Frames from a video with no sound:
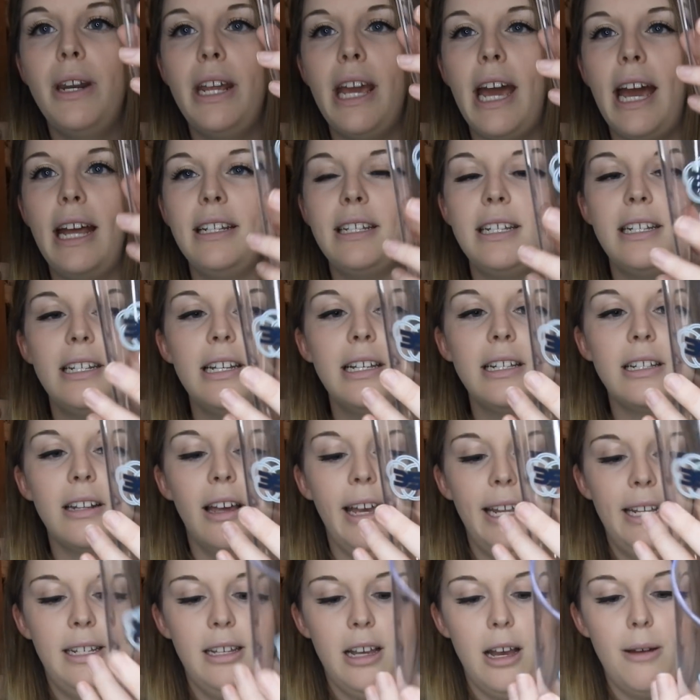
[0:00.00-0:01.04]
on it, and it does
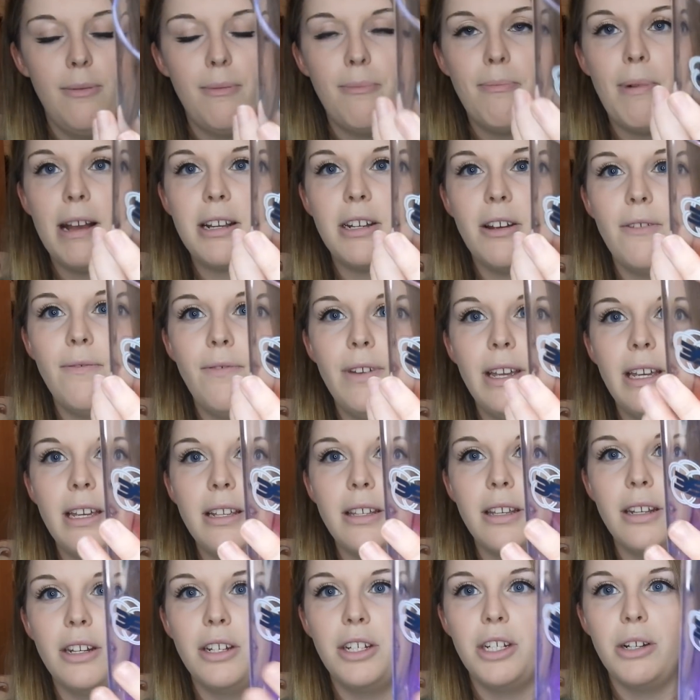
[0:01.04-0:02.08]
light up, but I don't think
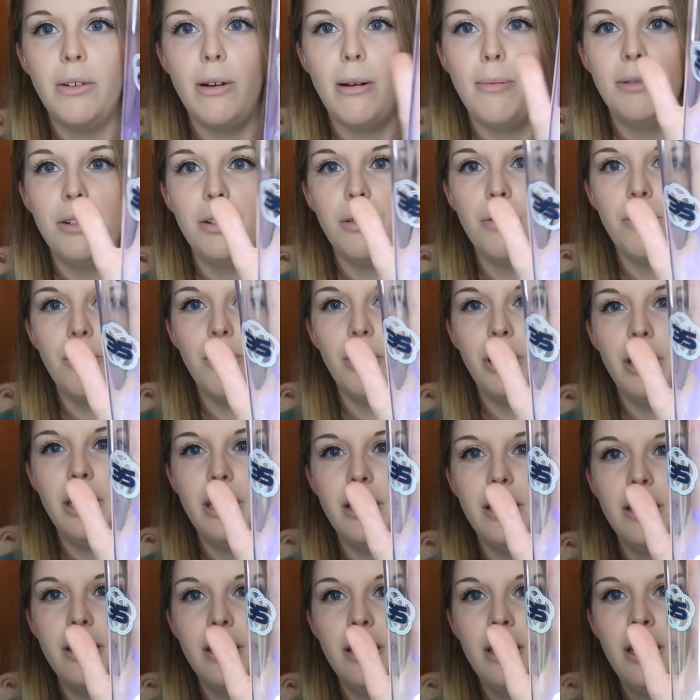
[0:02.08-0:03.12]
it's going to show up at all on
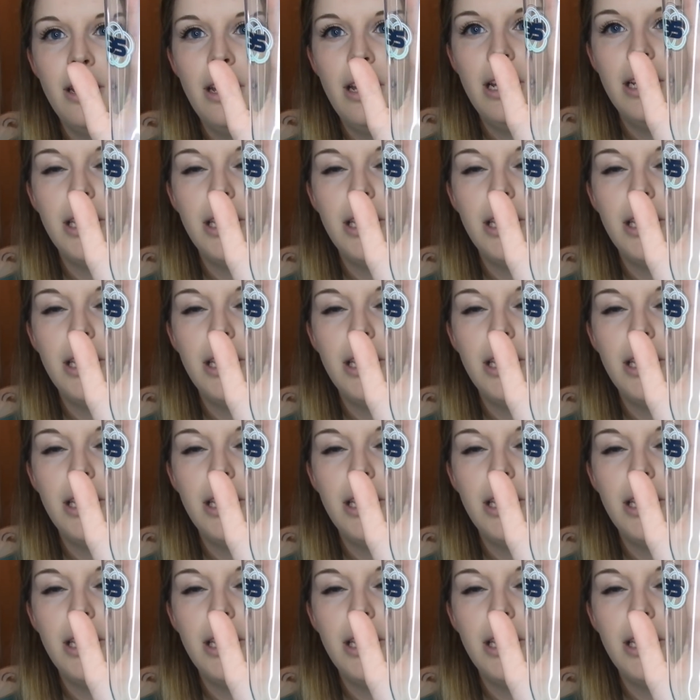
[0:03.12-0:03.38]
this.